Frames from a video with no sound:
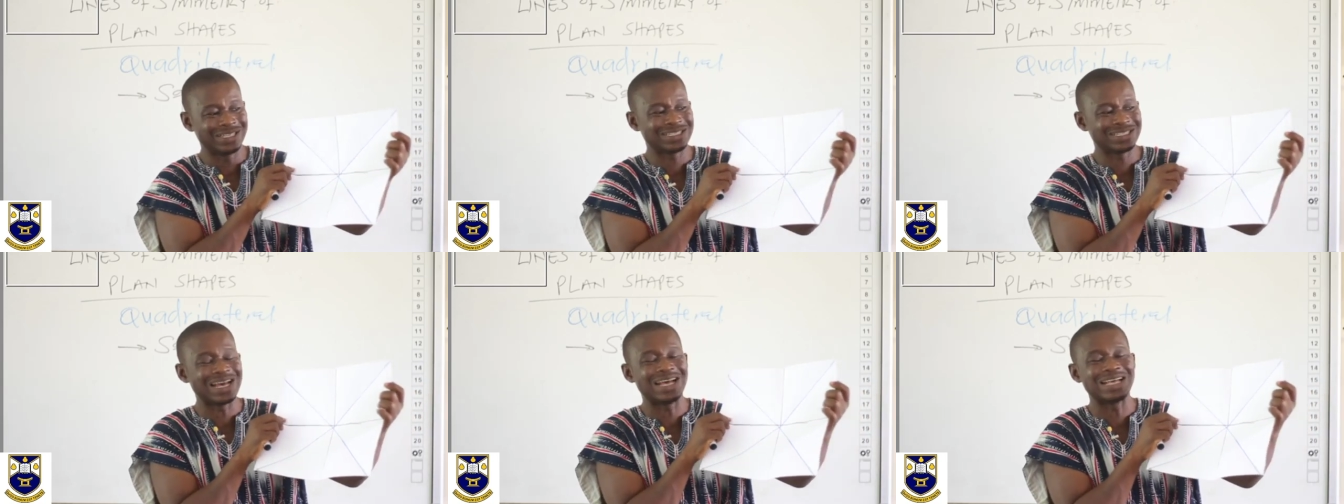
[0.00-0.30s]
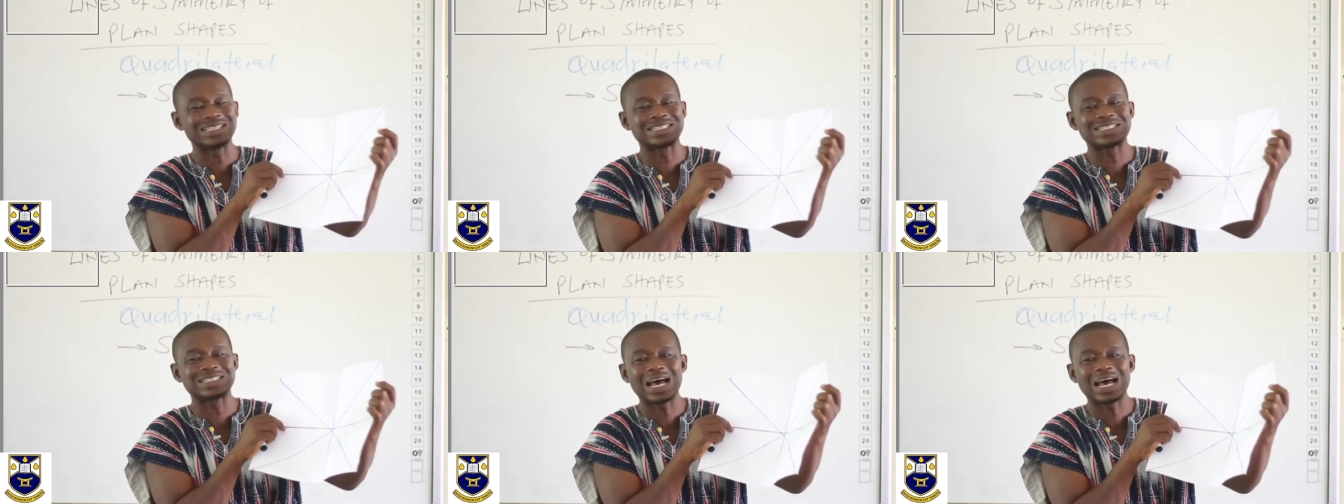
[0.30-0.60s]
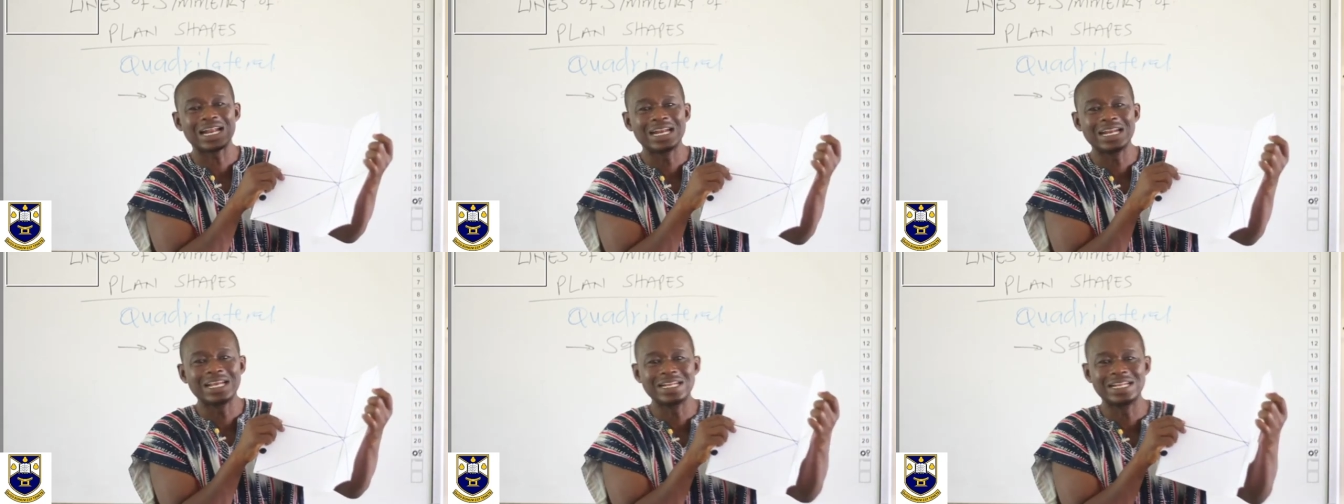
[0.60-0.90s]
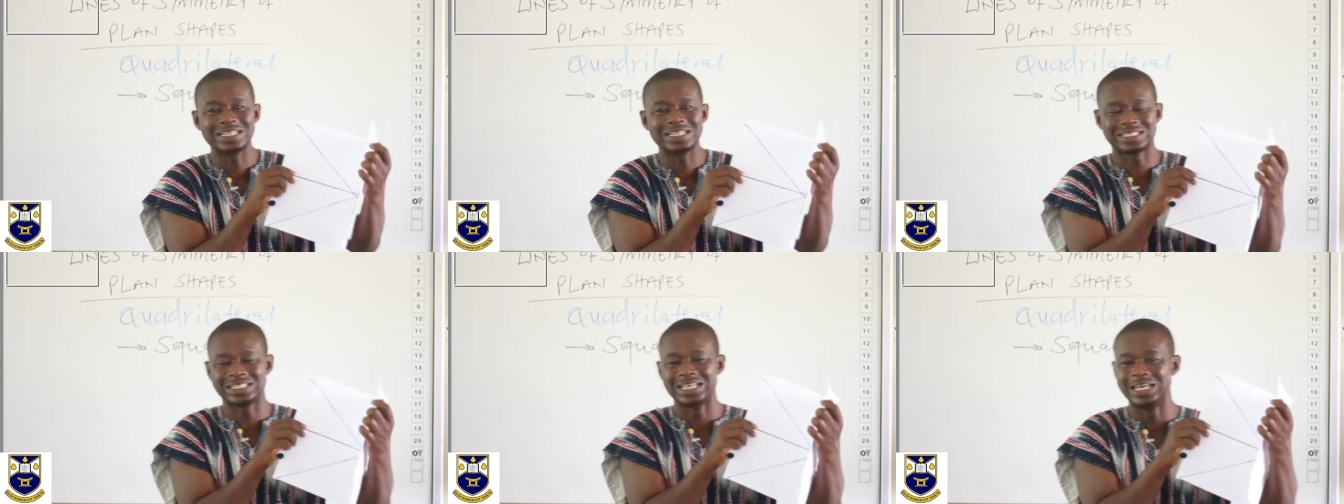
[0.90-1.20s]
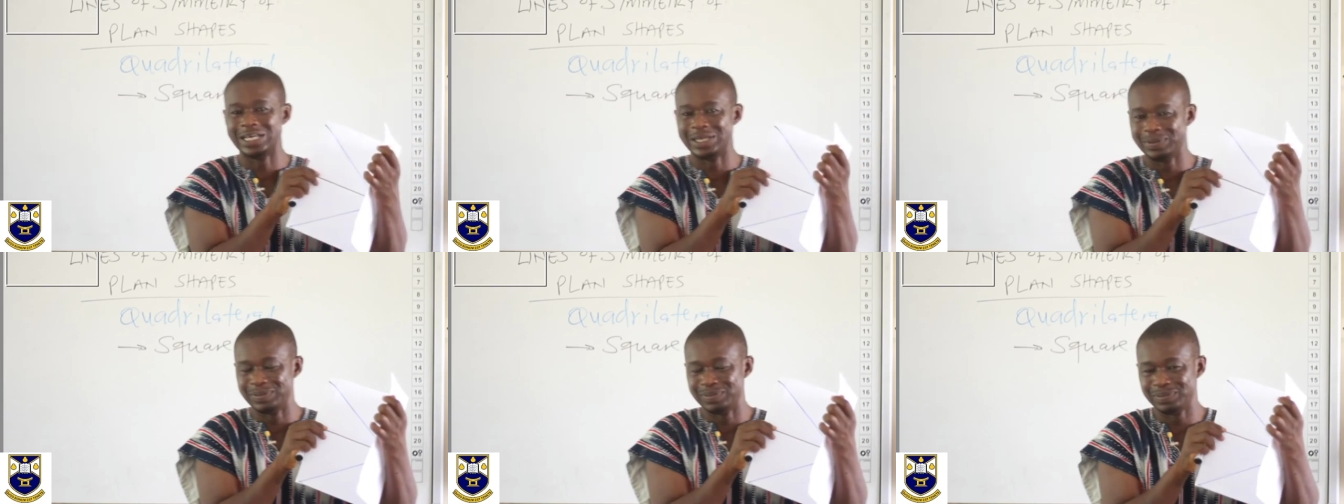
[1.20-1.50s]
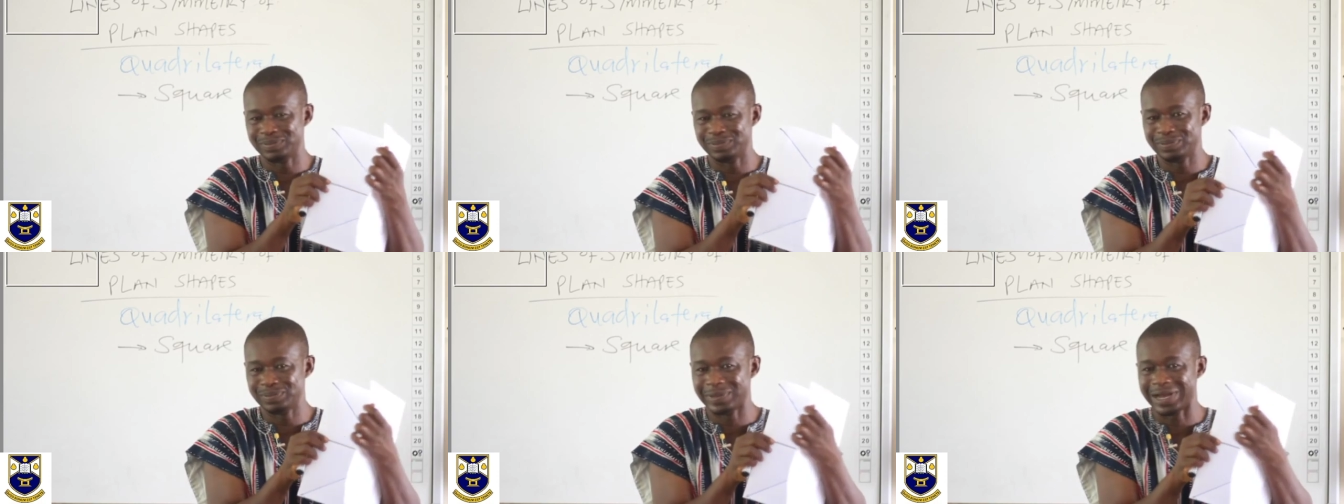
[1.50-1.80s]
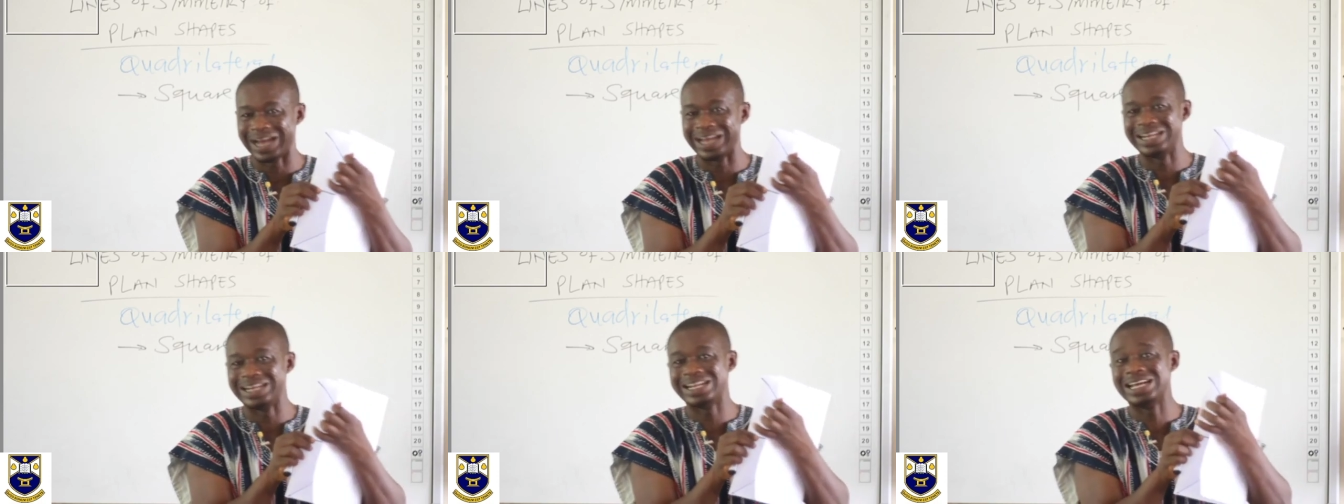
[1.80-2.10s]
exactly the same,
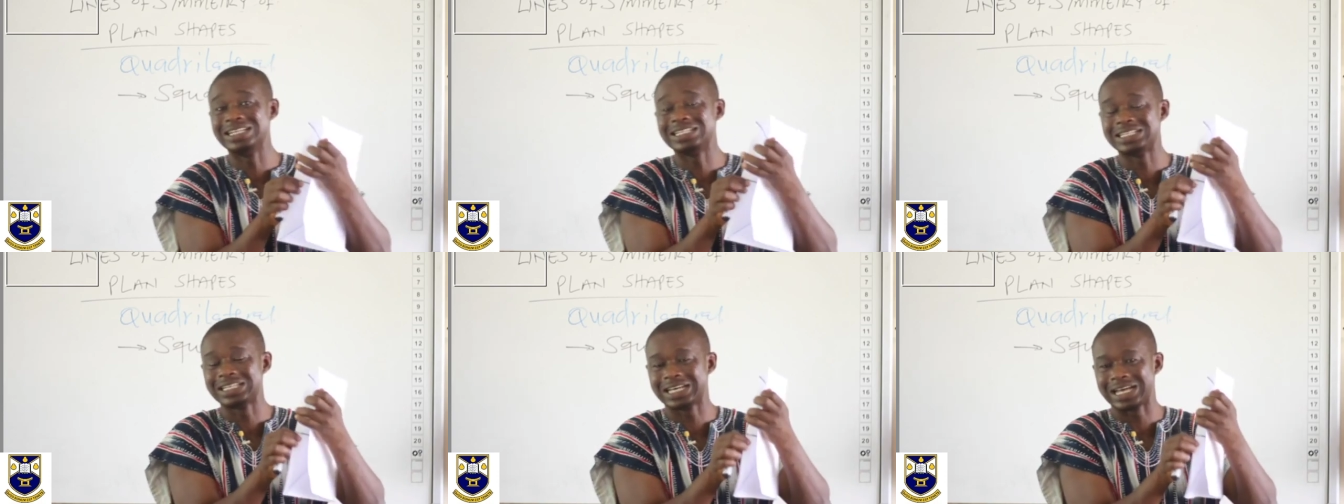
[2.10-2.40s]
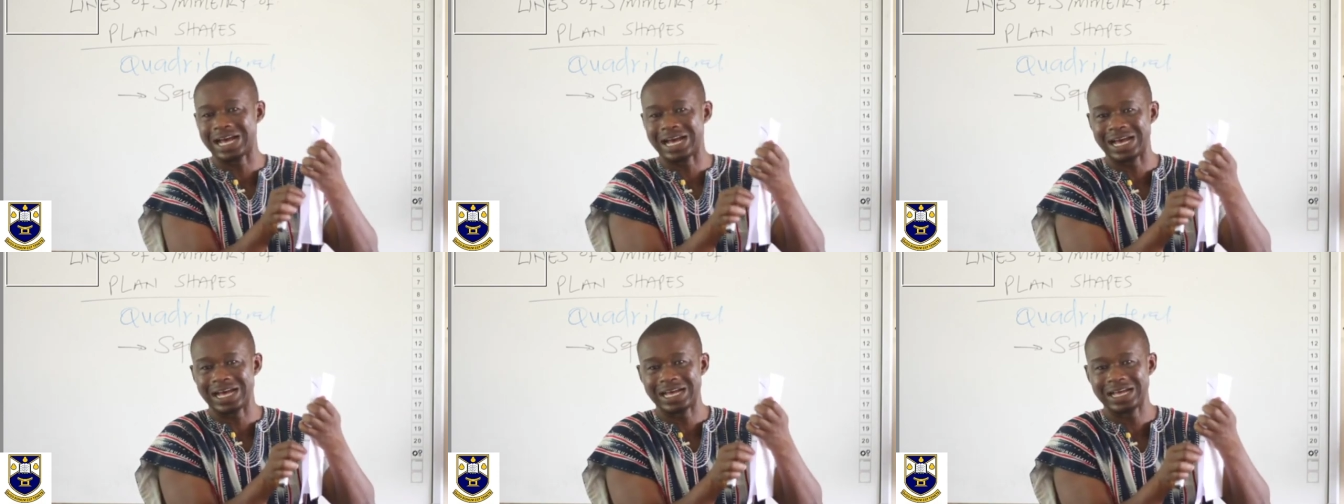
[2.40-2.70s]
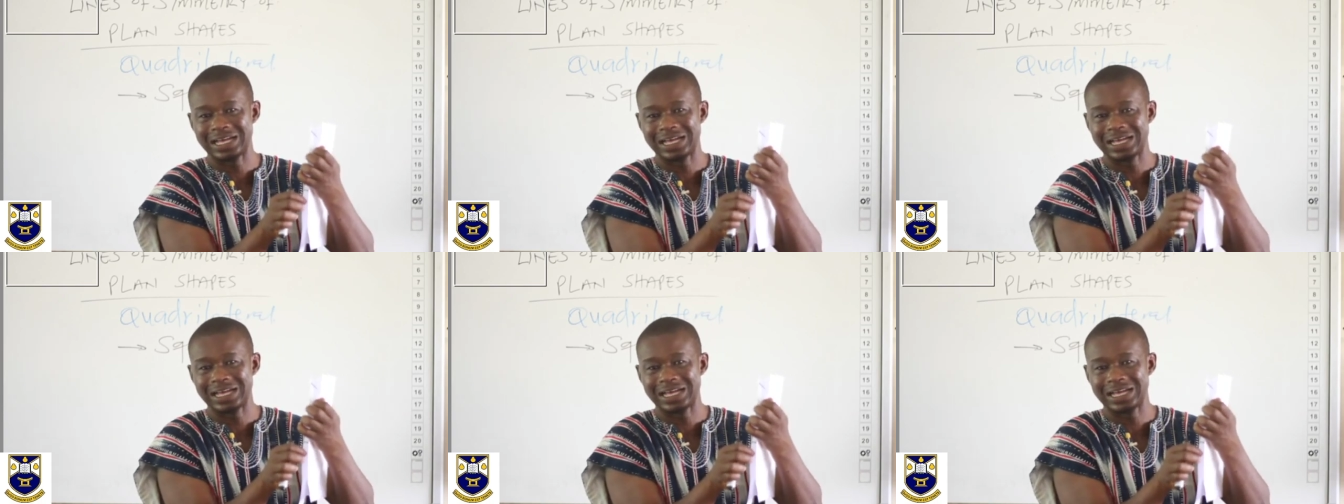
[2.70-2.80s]
identical.